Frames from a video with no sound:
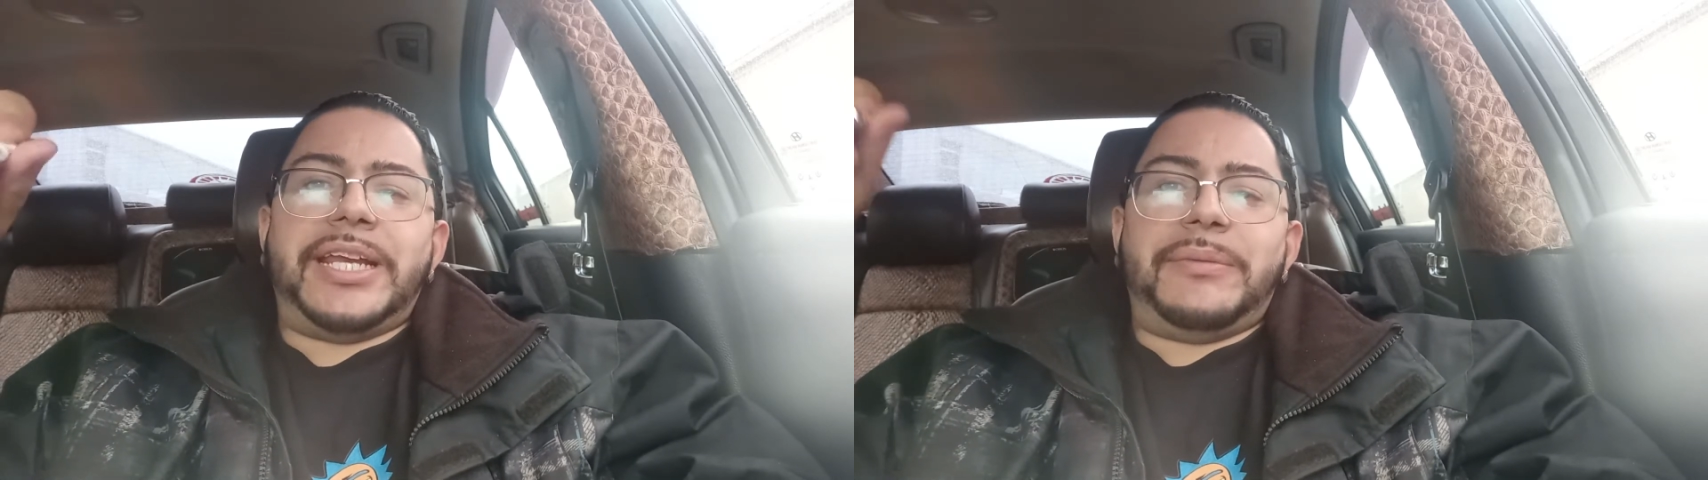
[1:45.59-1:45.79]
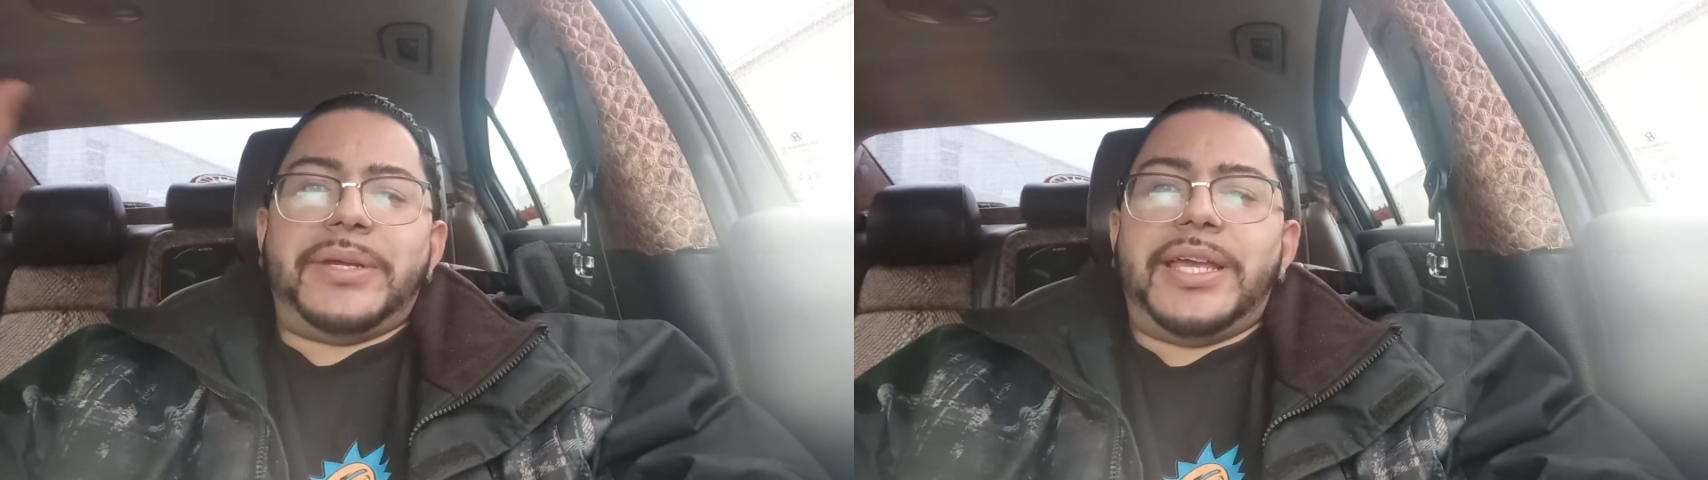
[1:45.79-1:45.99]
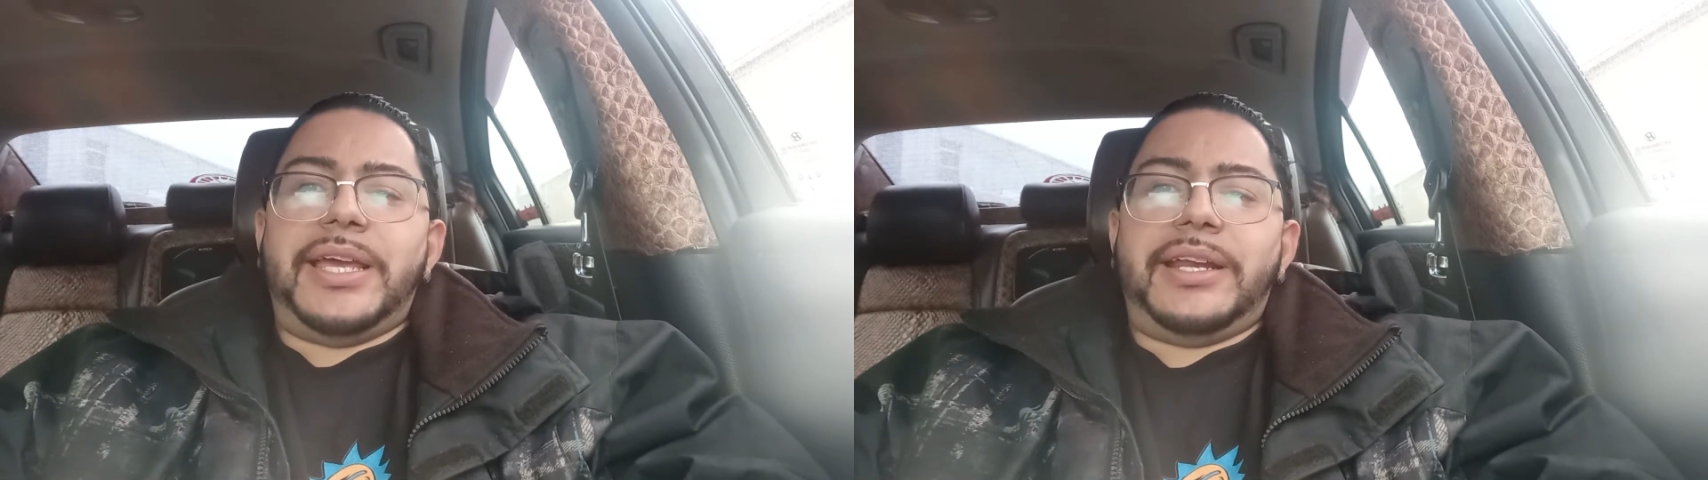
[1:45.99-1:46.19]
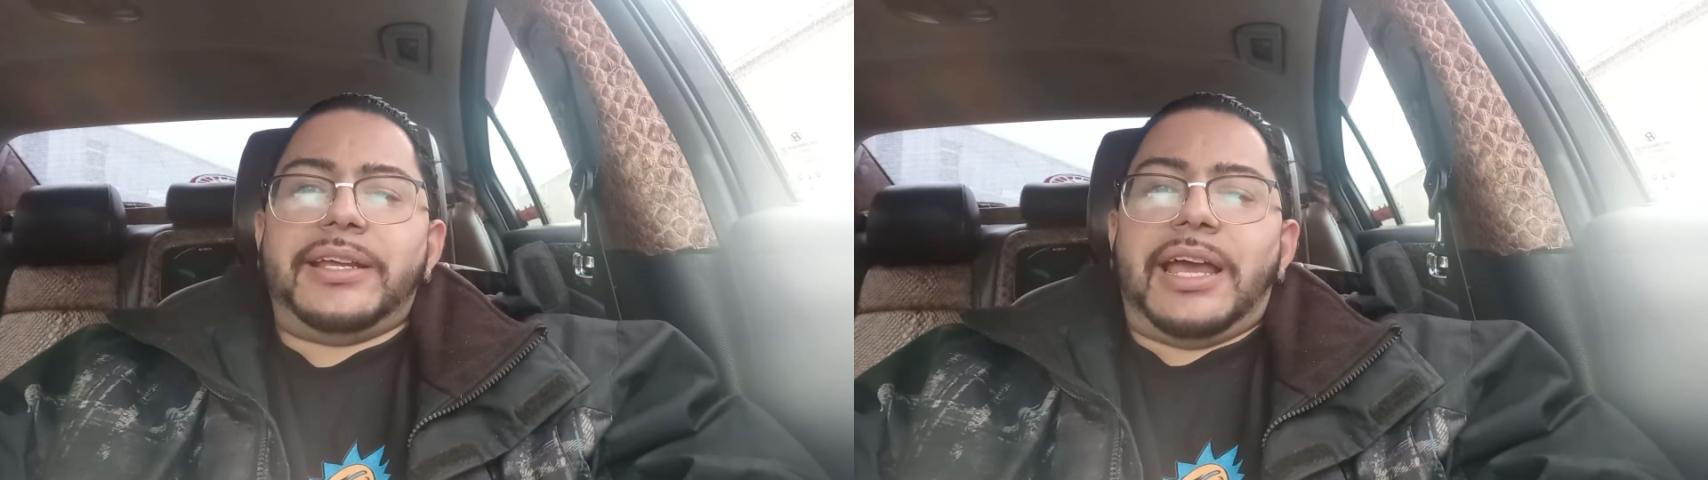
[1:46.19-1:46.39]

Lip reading: a mechanic,